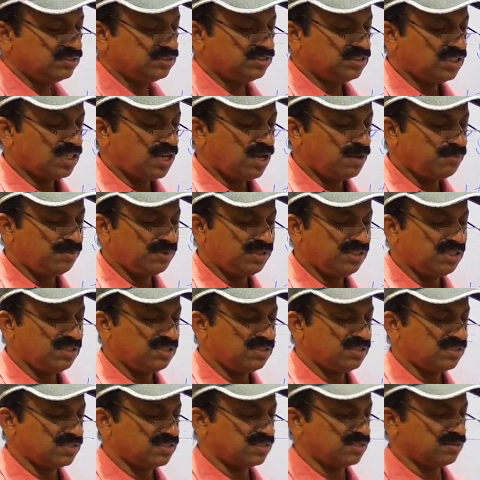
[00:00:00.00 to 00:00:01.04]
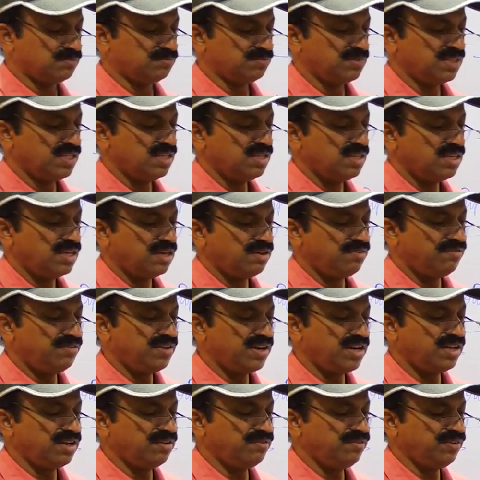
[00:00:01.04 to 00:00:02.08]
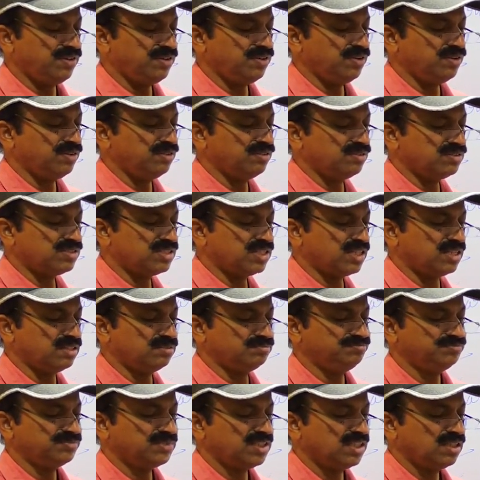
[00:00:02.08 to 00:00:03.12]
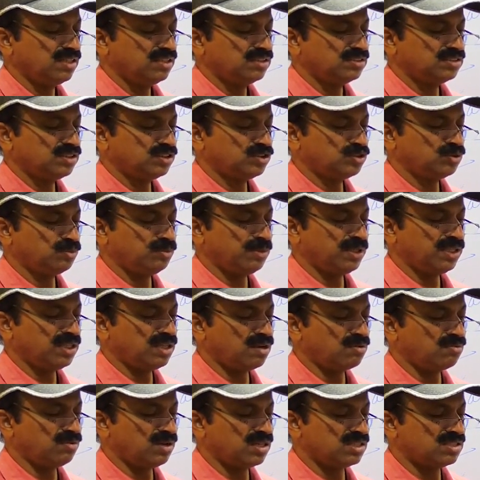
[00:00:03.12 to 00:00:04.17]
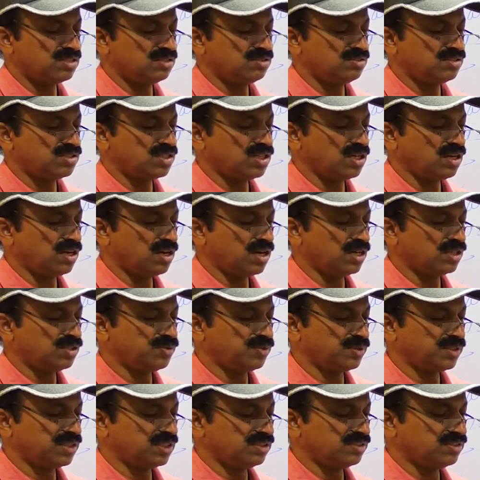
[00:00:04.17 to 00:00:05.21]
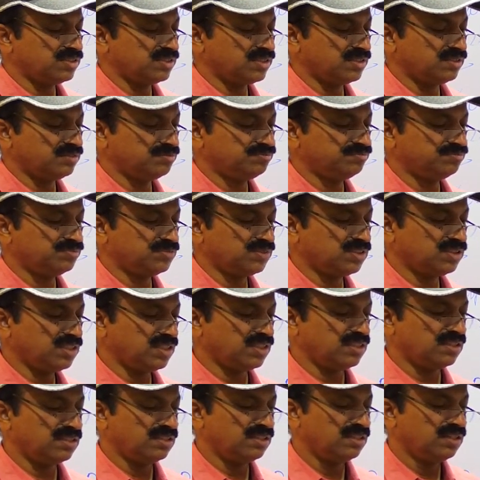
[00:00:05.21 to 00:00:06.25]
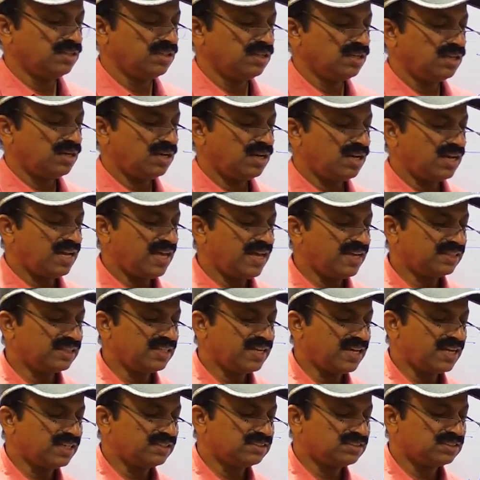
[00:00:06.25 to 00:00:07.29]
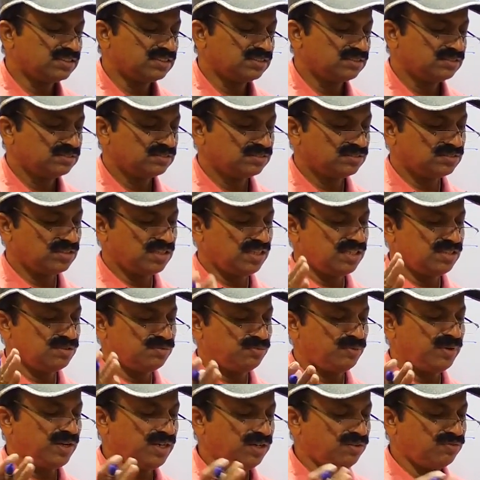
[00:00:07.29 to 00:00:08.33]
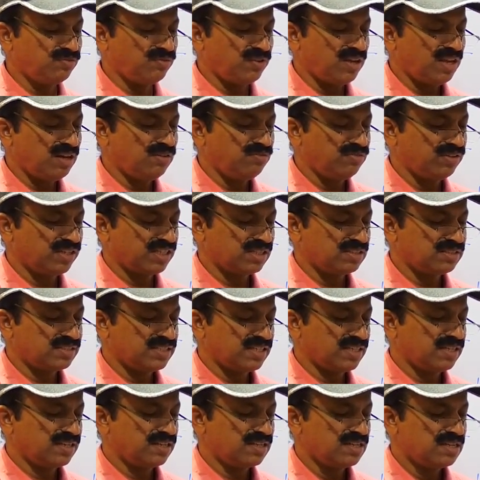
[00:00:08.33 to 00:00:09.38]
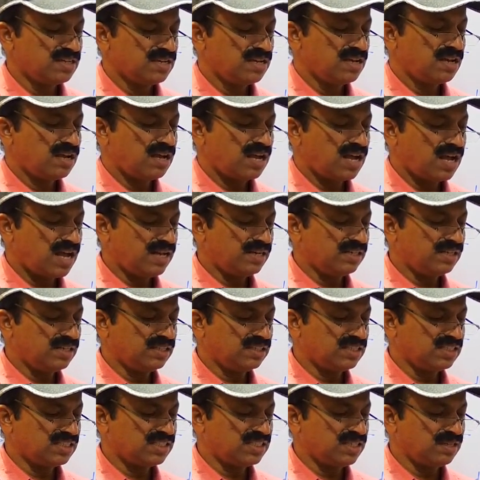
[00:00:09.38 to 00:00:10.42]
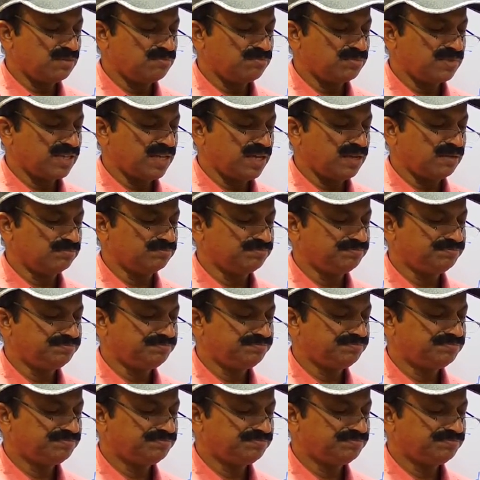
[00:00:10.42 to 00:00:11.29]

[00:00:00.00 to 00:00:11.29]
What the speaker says: Jilabandi system. Every revenue division, the Subedar was in charge, we can say. Okay, like that. So it went well, we can say, and at the same time.